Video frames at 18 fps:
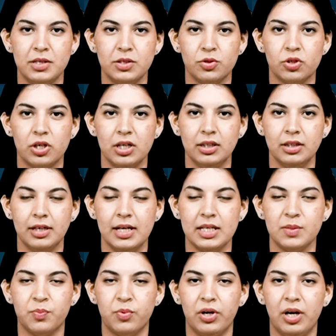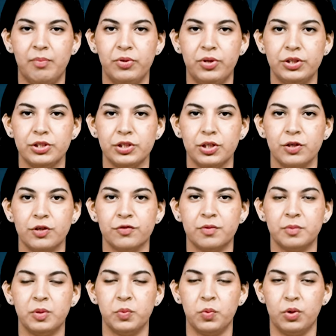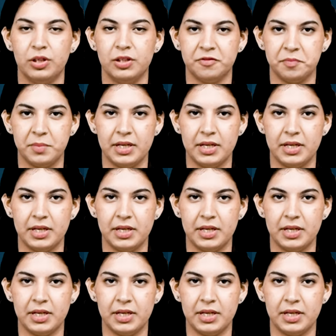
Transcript: Mishra, health pro, bringing to you from the world of